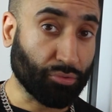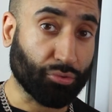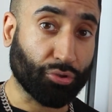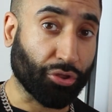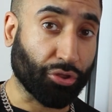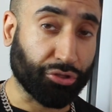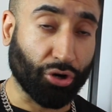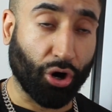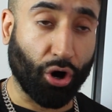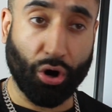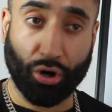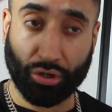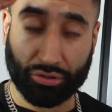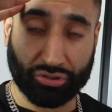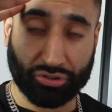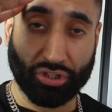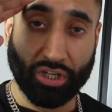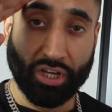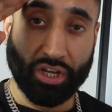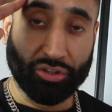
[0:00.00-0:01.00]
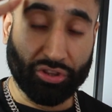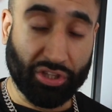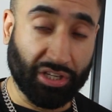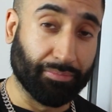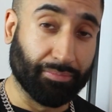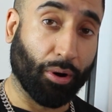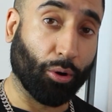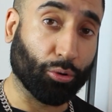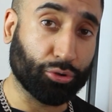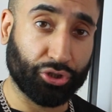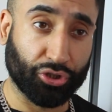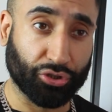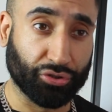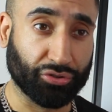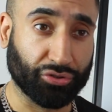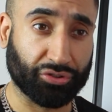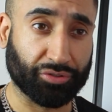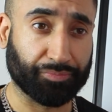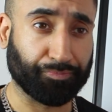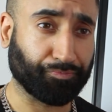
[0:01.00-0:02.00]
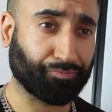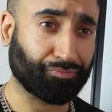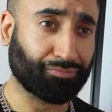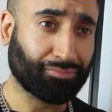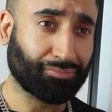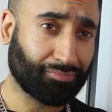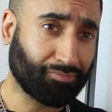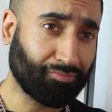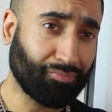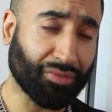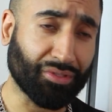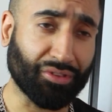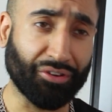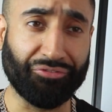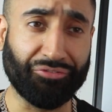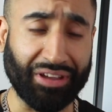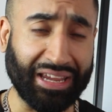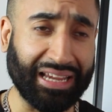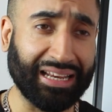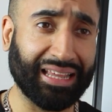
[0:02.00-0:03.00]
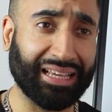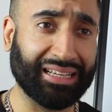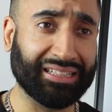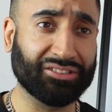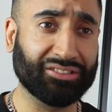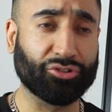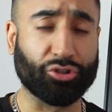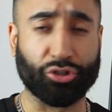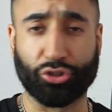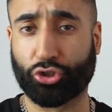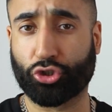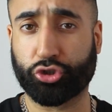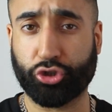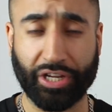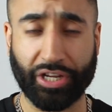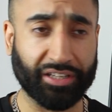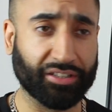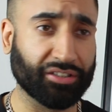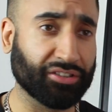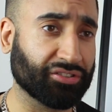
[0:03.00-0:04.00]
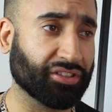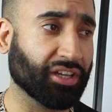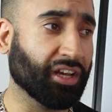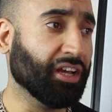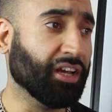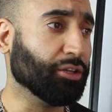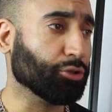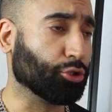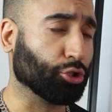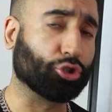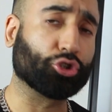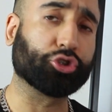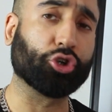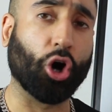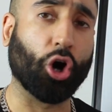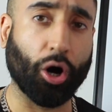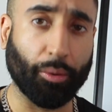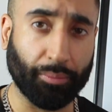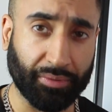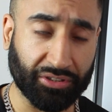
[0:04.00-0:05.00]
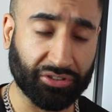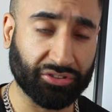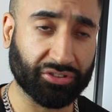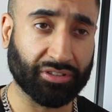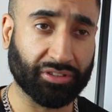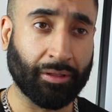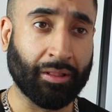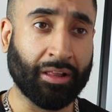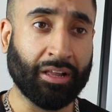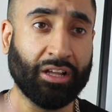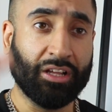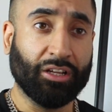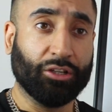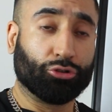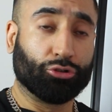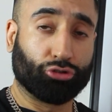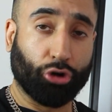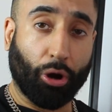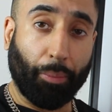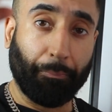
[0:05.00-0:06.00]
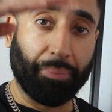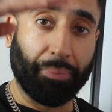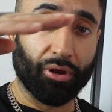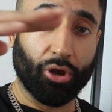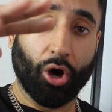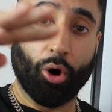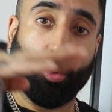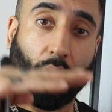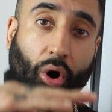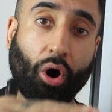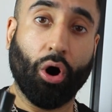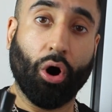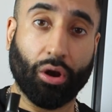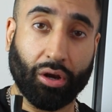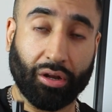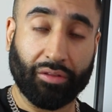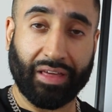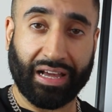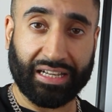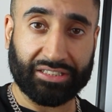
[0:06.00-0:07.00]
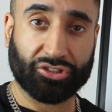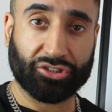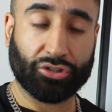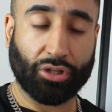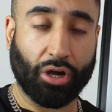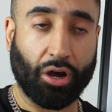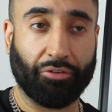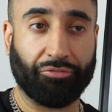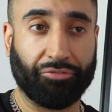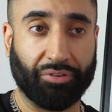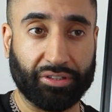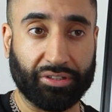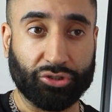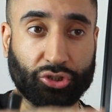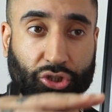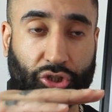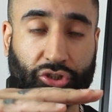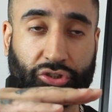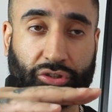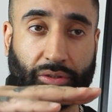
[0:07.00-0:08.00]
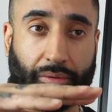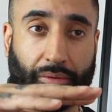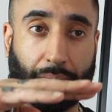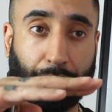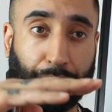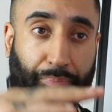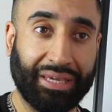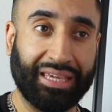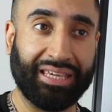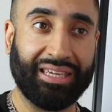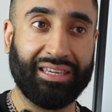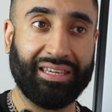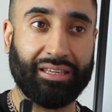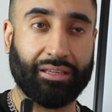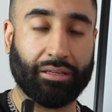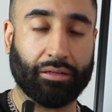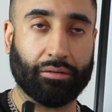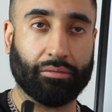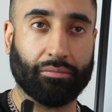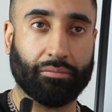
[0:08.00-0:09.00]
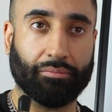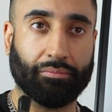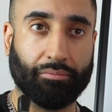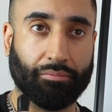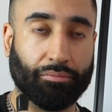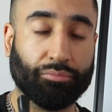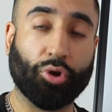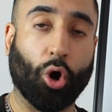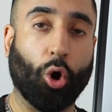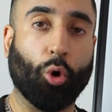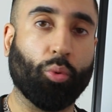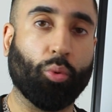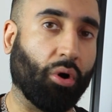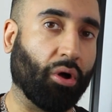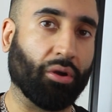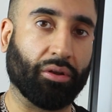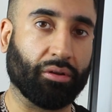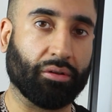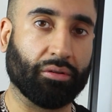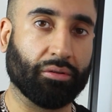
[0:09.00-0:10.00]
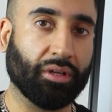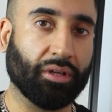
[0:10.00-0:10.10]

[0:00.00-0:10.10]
the thoughts, the emotions, the feelings, the triggers, the traumas, drop below all of that stuff and just be no one.